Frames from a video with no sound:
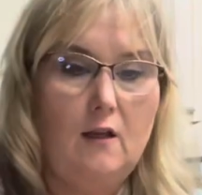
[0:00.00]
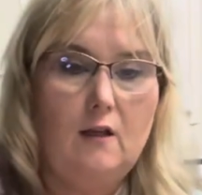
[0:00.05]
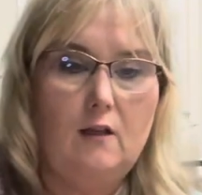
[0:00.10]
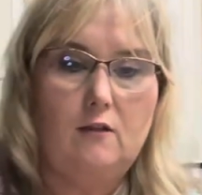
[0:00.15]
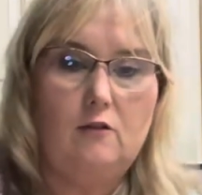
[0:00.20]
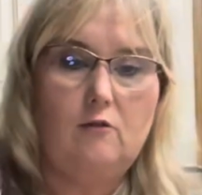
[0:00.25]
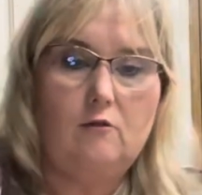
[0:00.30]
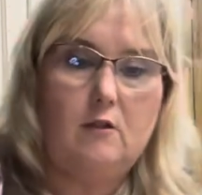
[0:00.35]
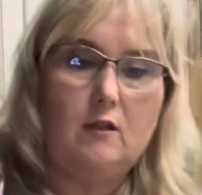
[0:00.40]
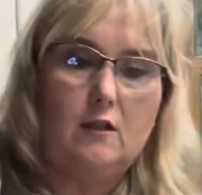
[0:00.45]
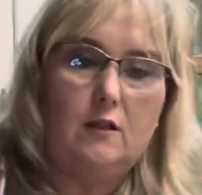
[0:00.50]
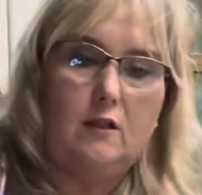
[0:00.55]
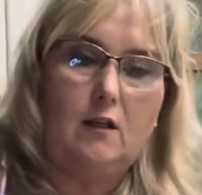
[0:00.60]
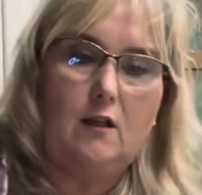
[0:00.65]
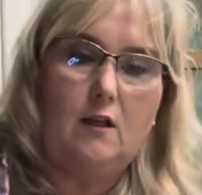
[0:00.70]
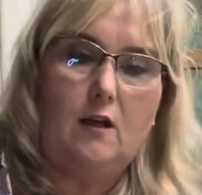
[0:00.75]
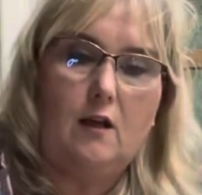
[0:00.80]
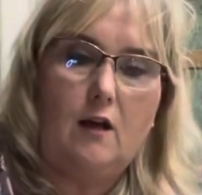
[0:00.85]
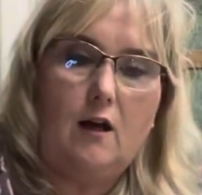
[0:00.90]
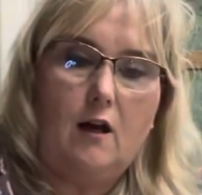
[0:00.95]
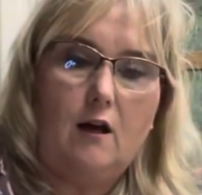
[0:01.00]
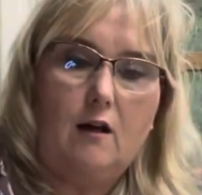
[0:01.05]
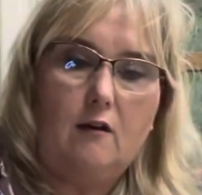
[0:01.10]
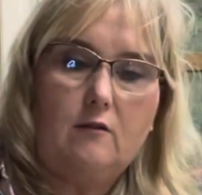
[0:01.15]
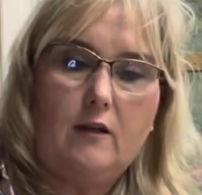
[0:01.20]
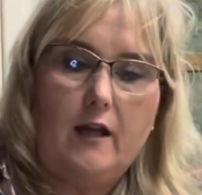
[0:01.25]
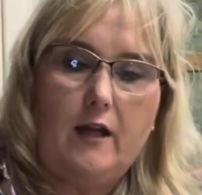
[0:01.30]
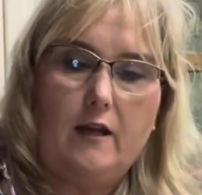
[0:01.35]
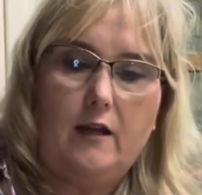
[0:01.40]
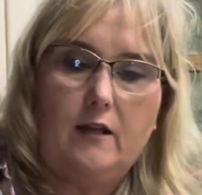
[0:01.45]
You can get all
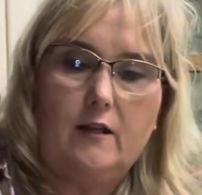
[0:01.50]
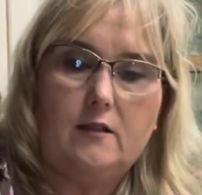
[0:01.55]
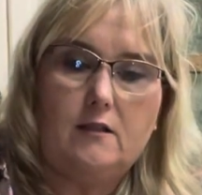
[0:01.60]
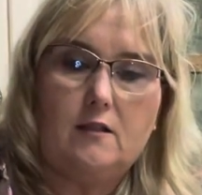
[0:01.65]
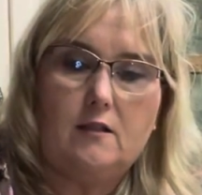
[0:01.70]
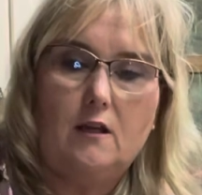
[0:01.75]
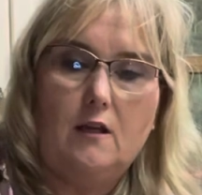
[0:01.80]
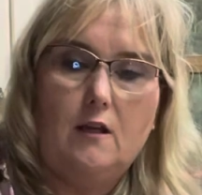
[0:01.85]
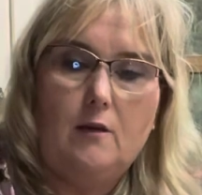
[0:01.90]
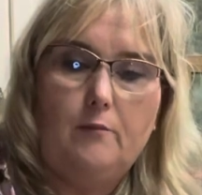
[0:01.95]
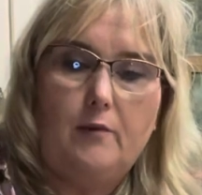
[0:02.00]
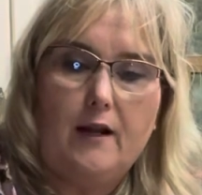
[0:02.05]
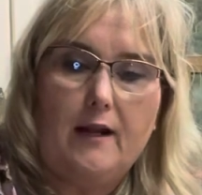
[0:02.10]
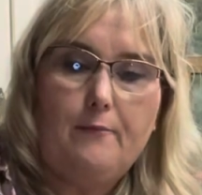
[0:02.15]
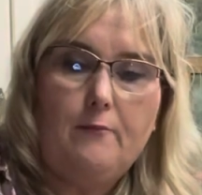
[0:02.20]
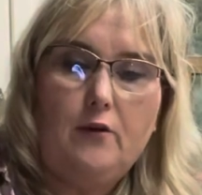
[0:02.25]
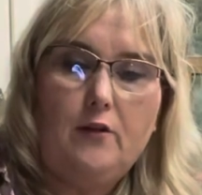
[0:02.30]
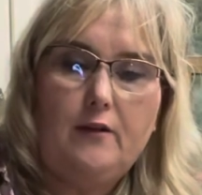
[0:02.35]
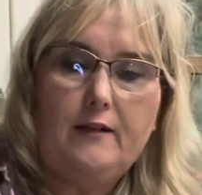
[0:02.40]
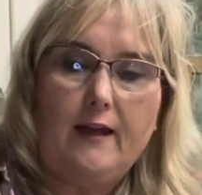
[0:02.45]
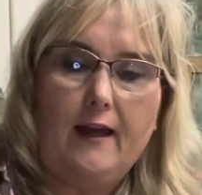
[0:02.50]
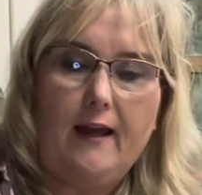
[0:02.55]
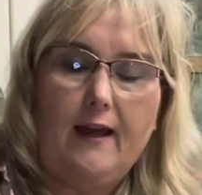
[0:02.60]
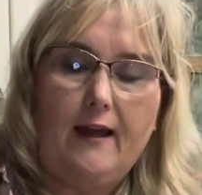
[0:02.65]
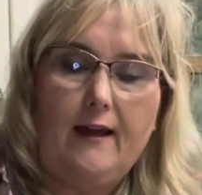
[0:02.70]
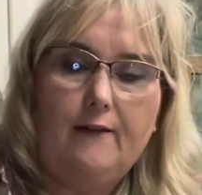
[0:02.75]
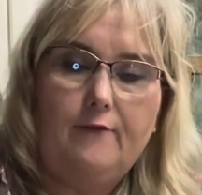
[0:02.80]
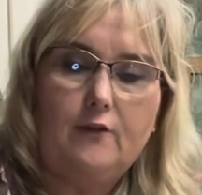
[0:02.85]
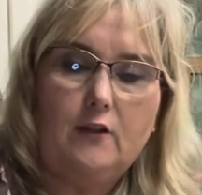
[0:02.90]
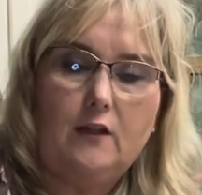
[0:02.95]
kinds. But I'm putting
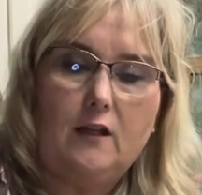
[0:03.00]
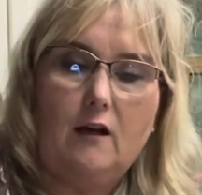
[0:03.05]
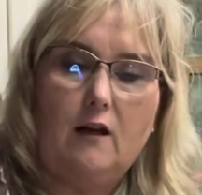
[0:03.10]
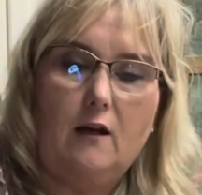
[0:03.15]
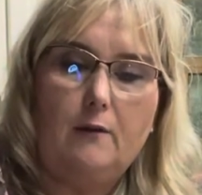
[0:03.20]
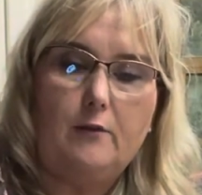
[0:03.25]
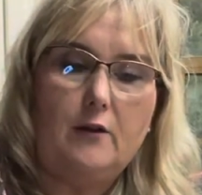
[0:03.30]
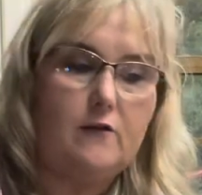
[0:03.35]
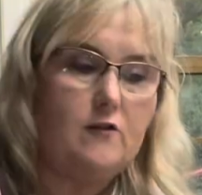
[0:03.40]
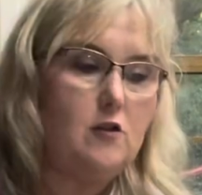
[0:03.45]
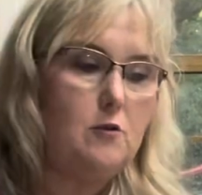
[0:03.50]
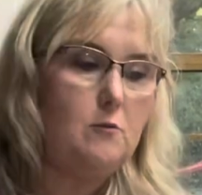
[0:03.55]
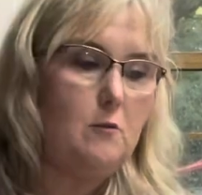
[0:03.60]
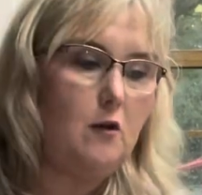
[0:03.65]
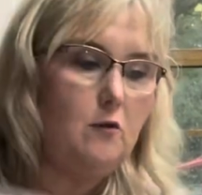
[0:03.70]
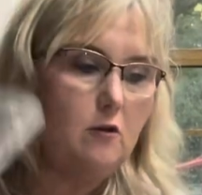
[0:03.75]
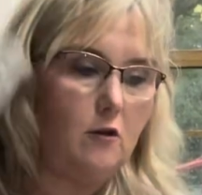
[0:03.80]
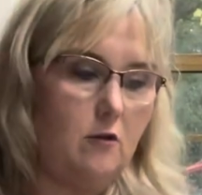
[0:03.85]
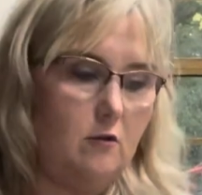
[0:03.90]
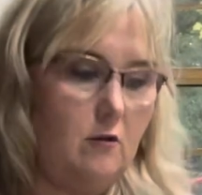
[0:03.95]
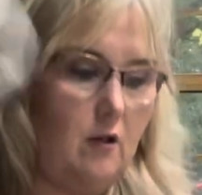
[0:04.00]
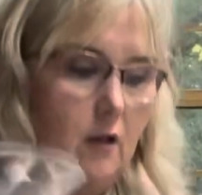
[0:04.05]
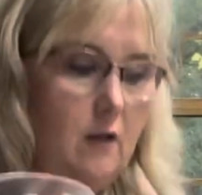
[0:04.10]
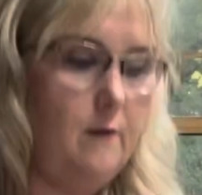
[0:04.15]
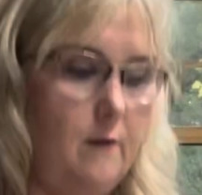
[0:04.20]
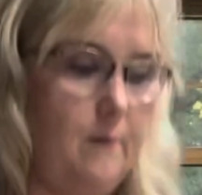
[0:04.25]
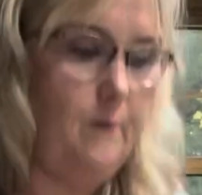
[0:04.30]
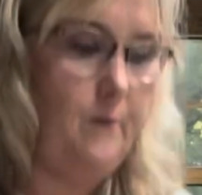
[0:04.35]
1/2 cup of smoked Gouda,